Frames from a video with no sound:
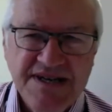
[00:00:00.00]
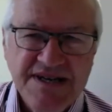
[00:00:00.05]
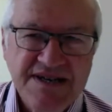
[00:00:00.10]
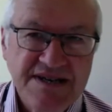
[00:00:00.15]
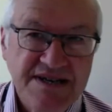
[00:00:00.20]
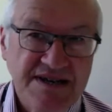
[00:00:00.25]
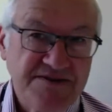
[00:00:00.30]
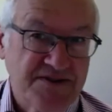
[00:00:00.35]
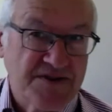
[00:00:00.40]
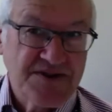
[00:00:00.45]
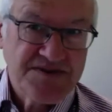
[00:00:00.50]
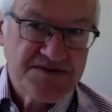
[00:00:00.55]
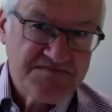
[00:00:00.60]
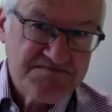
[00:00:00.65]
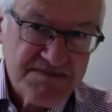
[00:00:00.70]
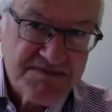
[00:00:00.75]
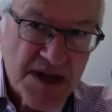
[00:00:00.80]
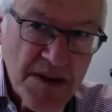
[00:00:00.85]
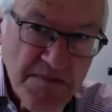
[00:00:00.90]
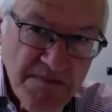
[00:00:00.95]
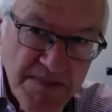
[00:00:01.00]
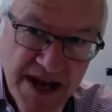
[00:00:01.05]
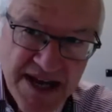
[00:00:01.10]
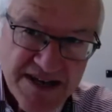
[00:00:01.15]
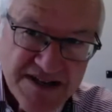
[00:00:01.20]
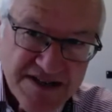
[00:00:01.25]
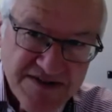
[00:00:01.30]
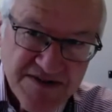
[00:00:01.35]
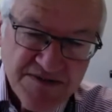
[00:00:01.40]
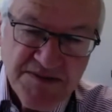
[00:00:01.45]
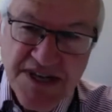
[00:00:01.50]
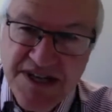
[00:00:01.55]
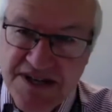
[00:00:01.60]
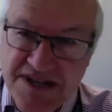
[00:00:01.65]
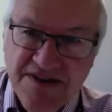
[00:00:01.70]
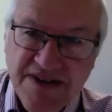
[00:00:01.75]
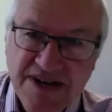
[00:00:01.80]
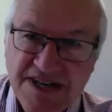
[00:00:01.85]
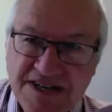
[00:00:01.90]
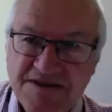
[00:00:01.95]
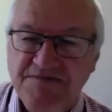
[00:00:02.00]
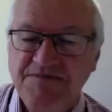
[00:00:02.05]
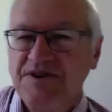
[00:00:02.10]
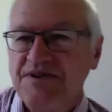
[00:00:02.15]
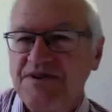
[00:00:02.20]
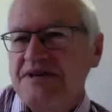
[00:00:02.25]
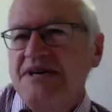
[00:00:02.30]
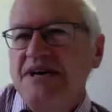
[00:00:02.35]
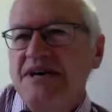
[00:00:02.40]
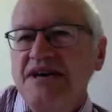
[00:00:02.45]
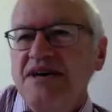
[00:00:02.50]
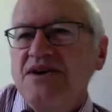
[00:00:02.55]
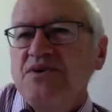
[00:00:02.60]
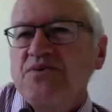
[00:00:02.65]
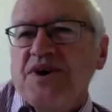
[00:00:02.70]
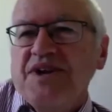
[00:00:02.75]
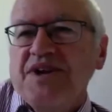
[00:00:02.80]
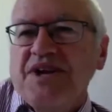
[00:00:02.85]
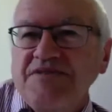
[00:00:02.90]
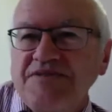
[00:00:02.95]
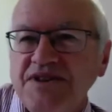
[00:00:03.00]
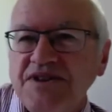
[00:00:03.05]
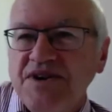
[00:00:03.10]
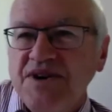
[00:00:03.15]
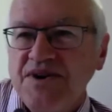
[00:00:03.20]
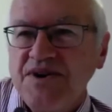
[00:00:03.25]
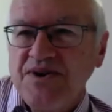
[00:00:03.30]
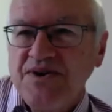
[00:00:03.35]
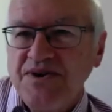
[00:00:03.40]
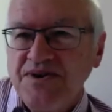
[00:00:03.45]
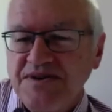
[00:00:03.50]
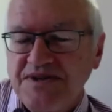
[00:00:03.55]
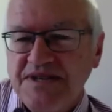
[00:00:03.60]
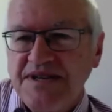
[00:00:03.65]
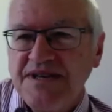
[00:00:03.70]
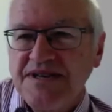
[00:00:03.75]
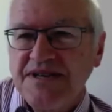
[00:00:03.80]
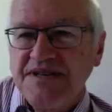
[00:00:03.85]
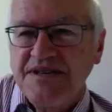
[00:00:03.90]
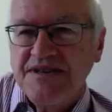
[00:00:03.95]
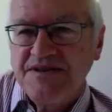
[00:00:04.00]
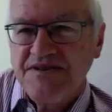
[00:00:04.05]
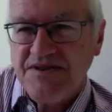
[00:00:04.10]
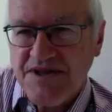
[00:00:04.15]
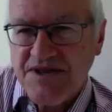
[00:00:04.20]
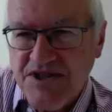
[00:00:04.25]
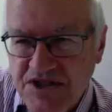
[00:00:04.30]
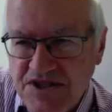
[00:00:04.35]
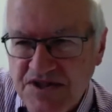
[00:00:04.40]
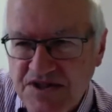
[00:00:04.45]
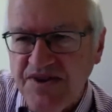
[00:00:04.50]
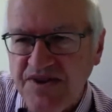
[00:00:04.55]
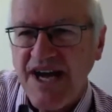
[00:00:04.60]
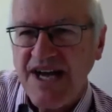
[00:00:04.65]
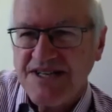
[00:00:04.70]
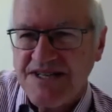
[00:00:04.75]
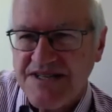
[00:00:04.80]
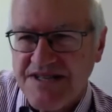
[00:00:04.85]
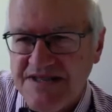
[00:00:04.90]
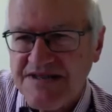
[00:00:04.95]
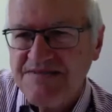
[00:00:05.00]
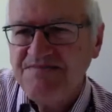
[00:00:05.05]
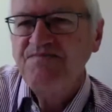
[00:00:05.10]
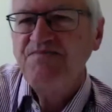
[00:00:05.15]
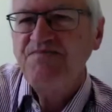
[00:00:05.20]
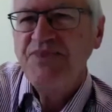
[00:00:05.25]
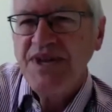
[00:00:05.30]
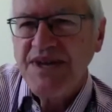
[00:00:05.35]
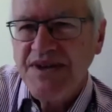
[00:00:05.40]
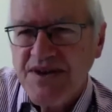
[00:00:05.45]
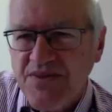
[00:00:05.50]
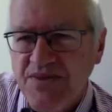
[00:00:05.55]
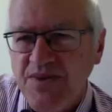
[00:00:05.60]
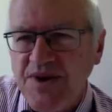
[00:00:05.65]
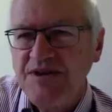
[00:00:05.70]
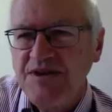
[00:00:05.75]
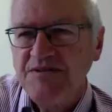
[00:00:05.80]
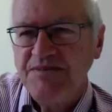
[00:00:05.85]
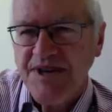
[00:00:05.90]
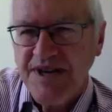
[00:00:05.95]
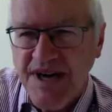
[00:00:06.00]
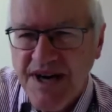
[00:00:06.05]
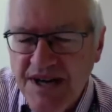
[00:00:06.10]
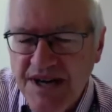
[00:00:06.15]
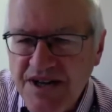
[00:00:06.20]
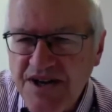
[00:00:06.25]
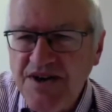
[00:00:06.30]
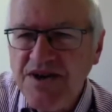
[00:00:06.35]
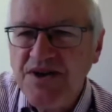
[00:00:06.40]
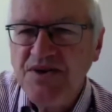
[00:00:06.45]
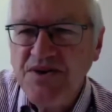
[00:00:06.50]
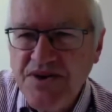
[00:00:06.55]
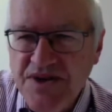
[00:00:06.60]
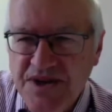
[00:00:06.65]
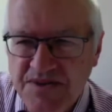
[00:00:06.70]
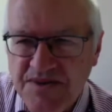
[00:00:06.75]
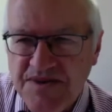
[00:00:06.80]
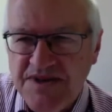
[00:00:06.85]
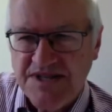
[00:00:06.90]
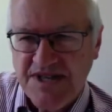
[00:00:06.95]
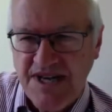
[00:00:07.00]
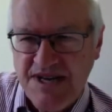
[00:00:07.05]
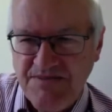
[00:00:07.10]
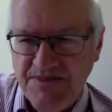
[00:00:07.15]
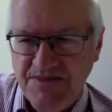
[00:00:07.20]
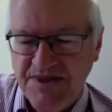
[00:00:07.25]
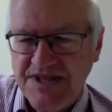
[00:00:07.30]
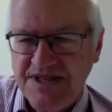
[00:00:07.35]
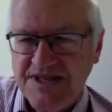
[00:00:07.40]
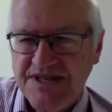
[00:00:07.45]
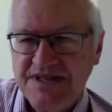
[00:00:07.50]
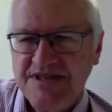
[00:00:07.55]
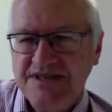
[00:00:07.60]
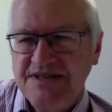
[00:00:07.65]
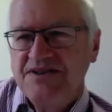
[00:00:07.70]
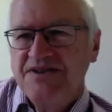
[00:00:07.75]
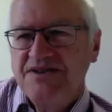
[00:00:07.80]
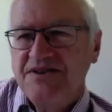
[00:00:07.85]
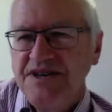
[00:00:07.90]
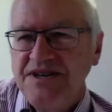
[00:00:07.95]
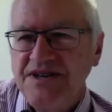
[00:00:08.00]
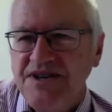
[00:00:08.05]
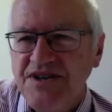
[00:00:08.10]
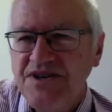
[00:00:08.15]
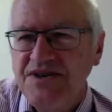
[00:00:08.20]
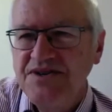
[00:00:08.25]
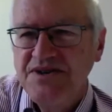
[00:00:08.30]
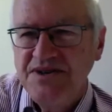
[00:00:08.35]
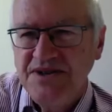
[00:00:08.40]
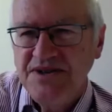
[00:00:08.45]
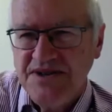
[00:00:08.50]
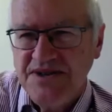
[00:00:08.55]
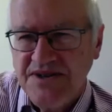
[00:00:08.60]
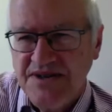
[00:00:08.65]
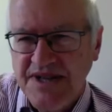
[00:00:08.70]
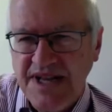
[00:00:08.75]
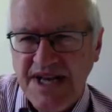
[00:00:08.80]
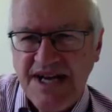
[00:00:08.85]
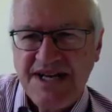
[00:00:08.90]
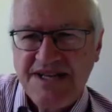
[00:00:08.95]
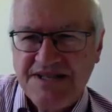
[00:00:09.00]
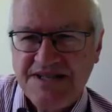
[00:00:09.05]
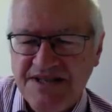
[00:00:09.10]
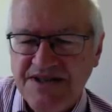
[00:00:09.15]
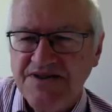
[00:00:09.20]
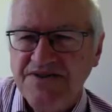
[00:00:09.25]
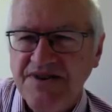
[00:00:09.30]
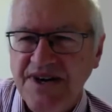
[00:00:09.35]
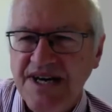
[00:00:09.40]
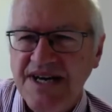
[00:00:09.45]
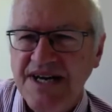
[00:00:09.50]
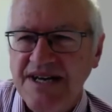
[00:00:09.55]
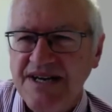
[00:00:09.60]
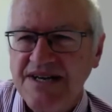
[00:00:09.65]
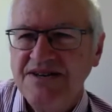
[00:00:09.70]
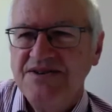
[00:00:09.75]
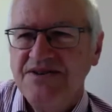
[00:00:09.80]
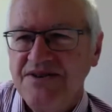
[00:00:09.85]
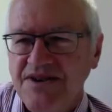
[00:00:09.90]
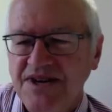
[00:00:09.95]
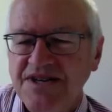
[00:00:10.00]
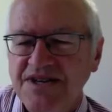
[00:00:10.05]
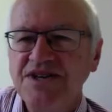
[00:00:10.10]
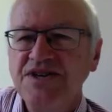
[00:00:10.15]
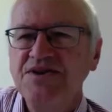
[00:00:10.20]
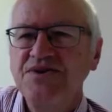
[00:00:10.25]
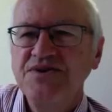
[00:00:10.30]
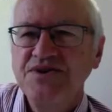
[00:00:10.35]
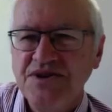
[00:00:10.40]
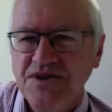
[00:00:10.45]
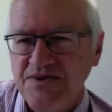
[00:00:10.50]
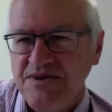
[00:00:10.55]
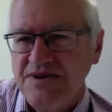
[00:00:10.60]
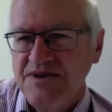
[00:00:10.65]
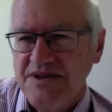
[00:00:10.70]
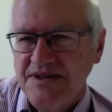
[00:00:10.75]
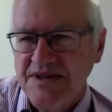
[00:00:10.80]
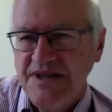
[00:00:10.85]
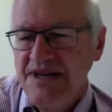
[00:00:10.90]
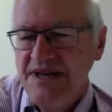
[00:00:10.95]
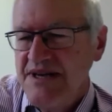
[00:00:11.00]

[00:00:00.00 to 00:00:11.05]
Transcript: of course, impact of a meteorite, but whatever the cause, the stress will be unusual temperature or unusual acid rain or unusual